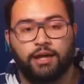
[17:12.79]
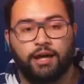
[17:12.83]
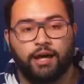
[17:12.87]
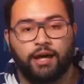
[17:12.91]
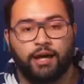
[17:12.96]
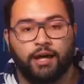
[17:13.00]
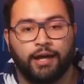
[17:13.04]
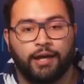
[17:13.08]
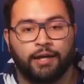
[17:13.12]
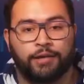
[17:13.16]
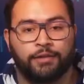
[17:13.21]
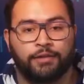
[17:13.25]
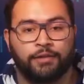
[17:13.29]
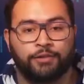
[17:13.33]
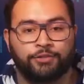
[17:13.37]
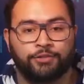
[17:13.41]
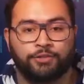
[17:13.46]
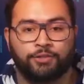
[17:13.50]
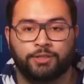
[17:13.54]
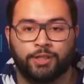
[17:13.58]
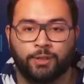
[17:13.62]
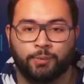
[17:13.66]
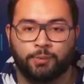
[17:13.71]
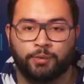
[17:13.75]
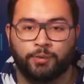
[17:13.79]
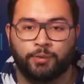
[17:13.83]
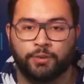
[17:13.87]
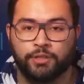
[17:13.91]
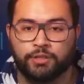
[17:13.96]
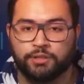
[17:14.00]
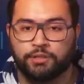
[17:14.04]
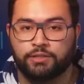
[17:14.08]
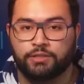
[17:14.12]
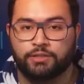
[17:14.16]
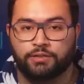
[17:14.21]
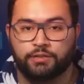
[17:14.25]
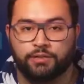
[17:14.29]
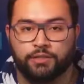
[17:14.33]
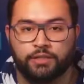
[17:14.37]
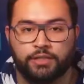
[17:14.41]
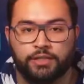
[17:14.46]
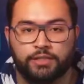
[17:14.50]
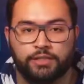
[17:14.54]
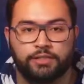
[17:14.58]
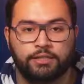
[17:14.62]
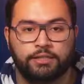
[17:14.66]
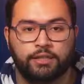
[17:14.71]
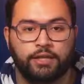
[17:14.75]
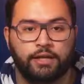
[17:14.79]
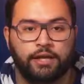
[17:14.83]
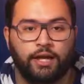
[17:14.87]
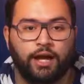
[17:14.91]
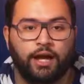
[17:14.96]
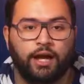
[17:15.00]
And there's a couple of reasons for this.